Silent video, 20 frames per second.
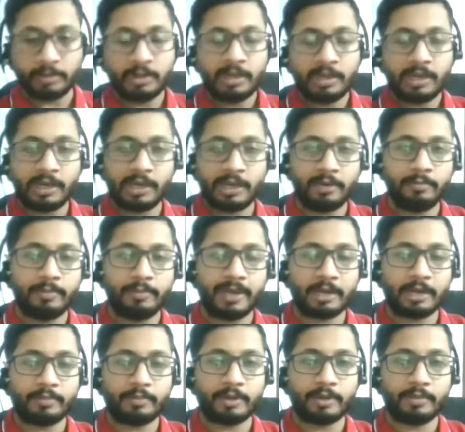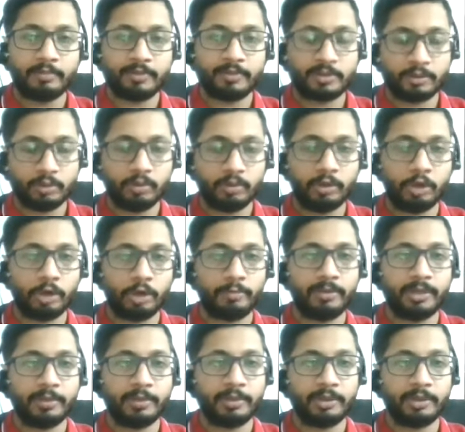and backup comes, you will not
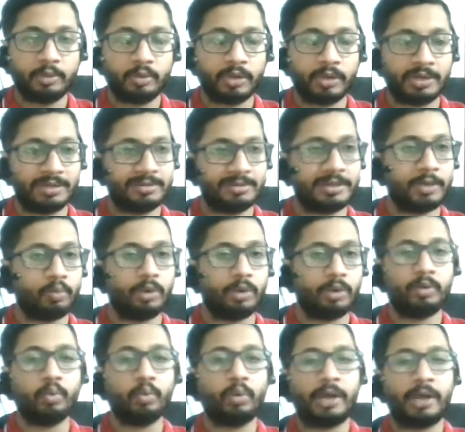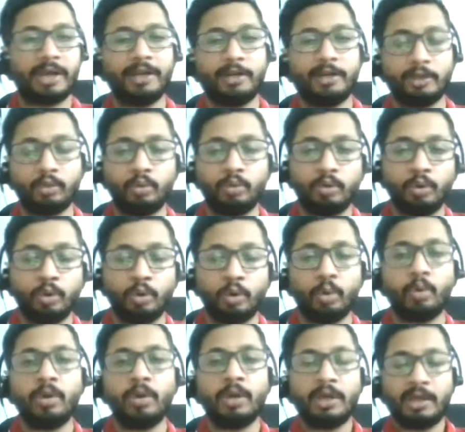be able to understand what to write. You
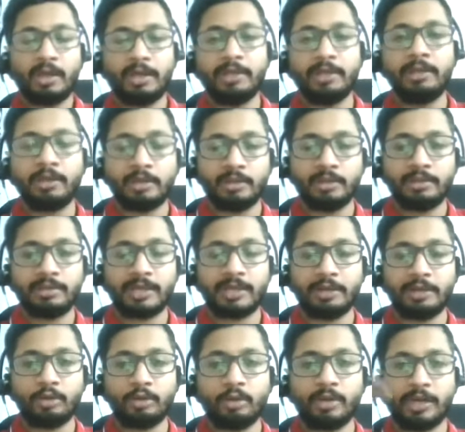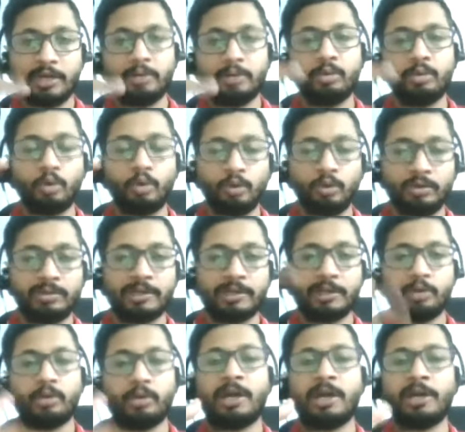know, inside your head, you know,
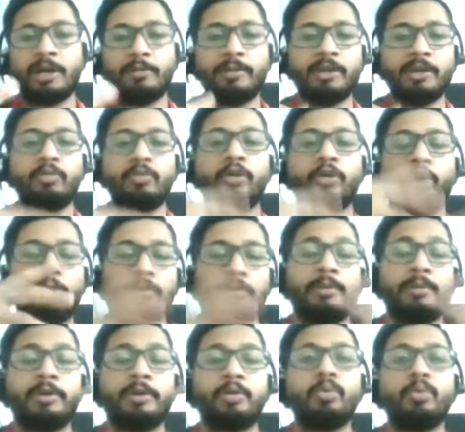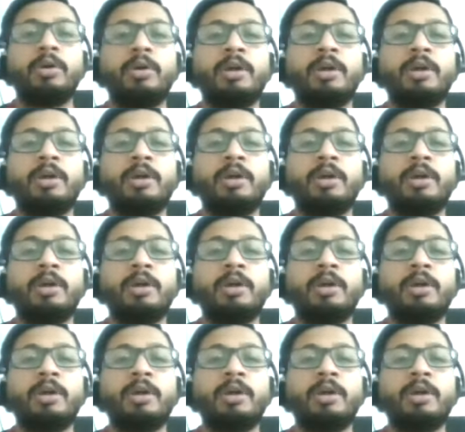inside your heart, but you will not be able to